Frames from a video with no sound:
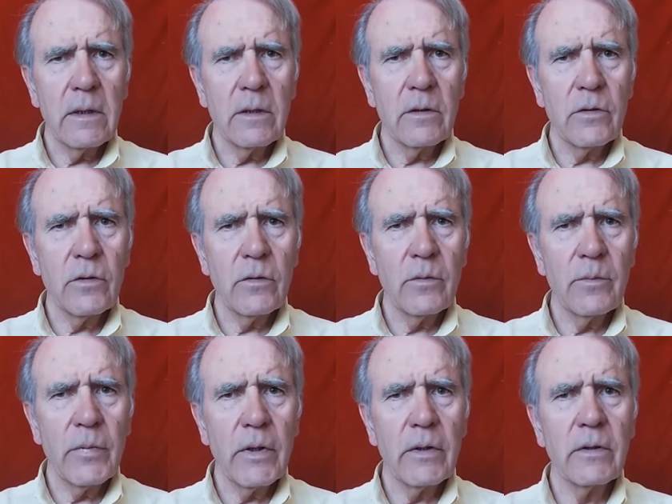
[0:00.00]
in
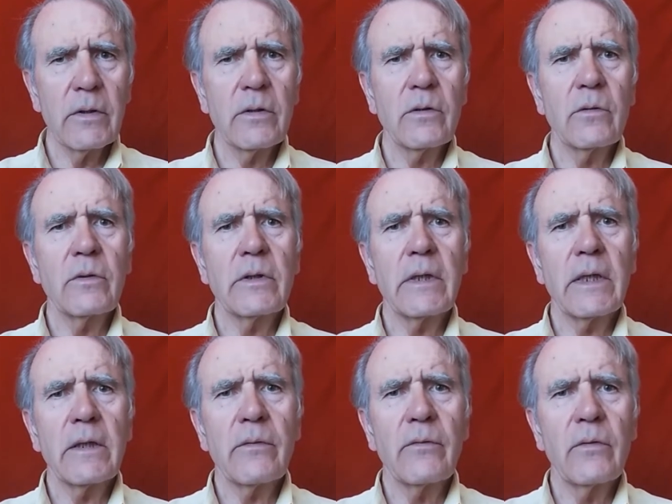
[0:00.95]
2 points to
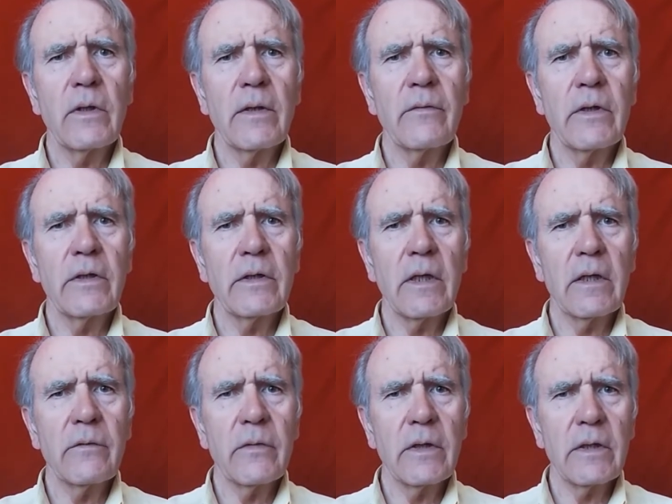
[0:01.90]
take full
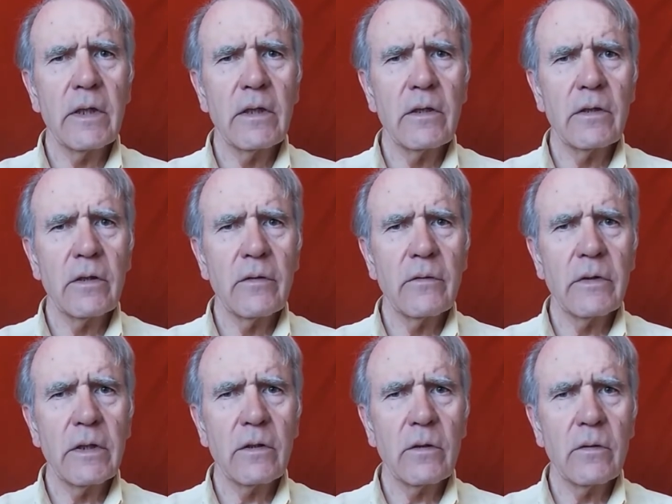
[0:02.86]
advantage of
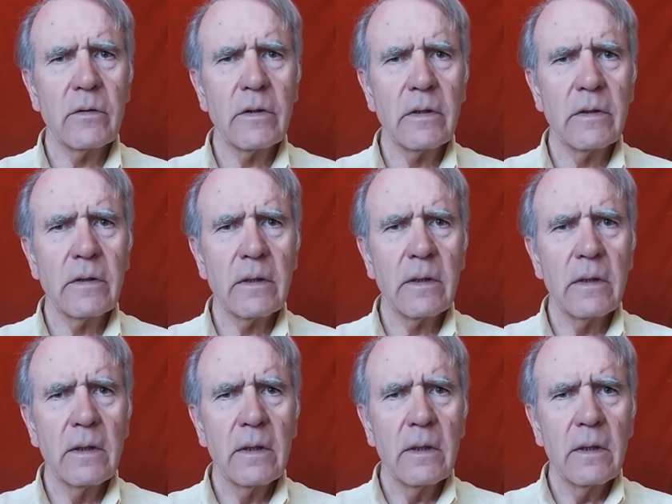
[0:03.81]
these courses.
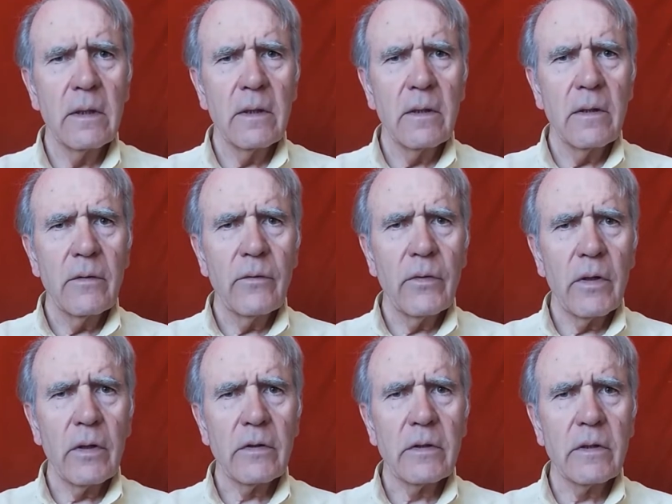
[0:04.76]

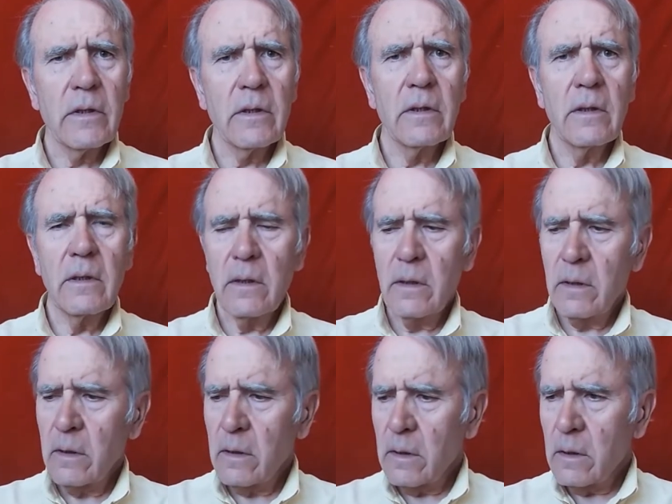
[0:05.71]
First,
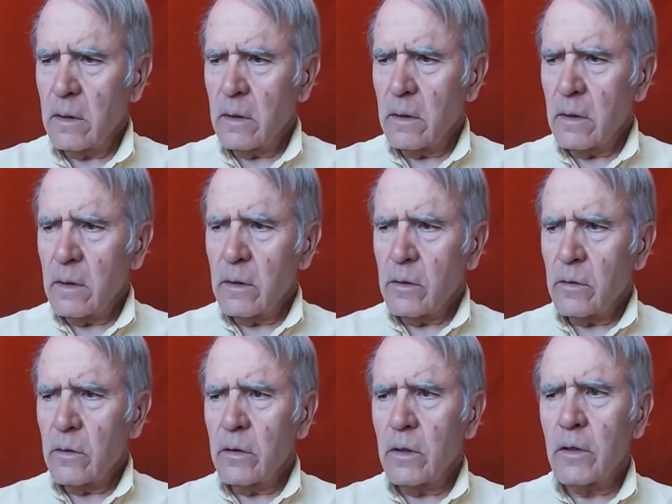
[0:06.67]

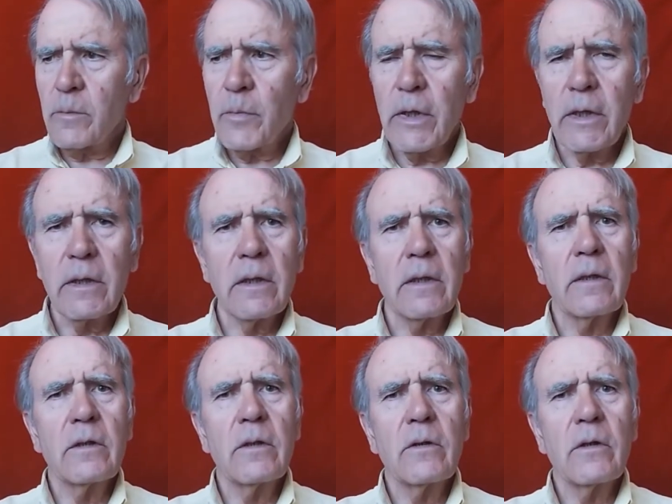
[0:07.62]
do
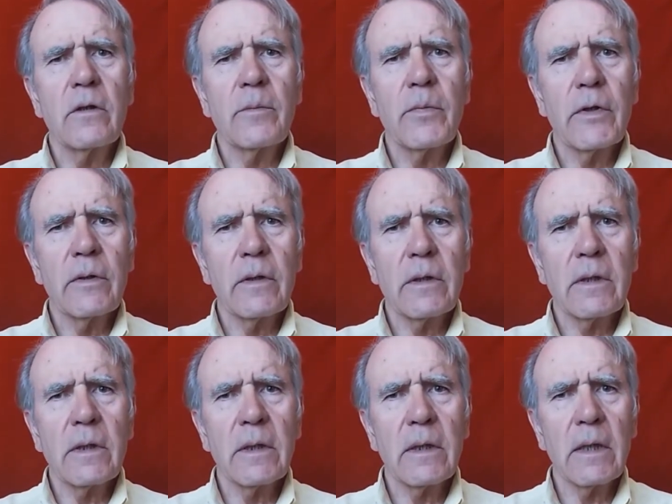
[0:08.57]
not
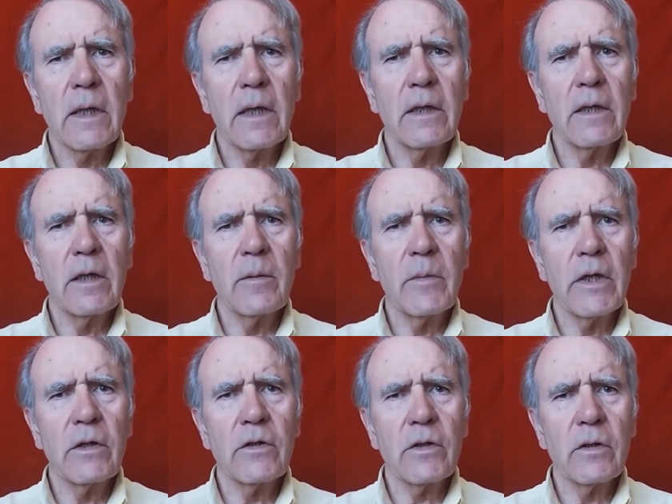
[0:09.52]
put any
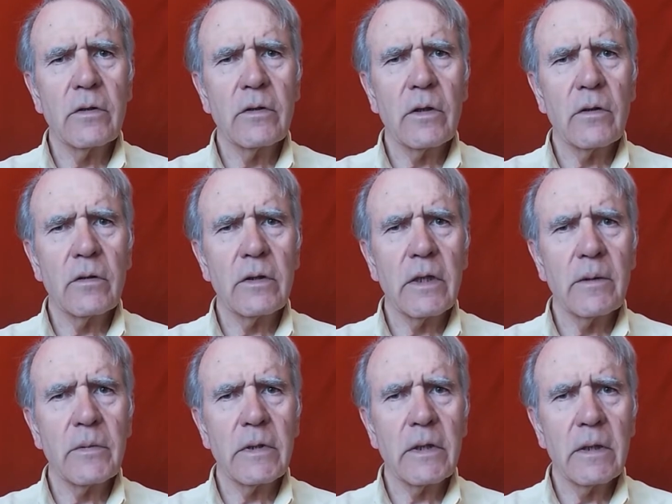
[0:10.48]
image on the
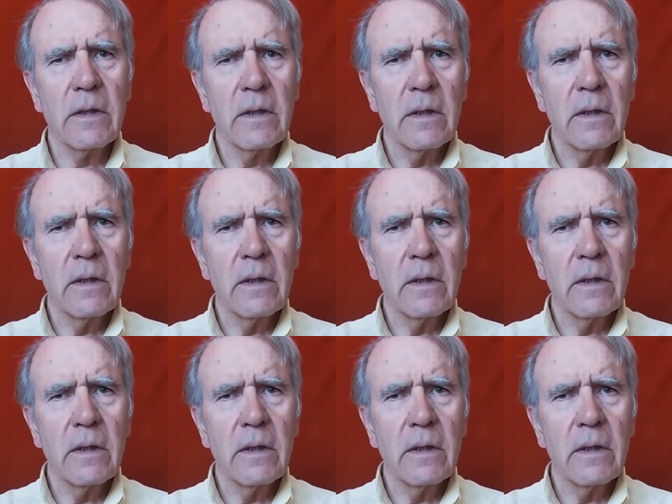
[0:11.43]
concepts.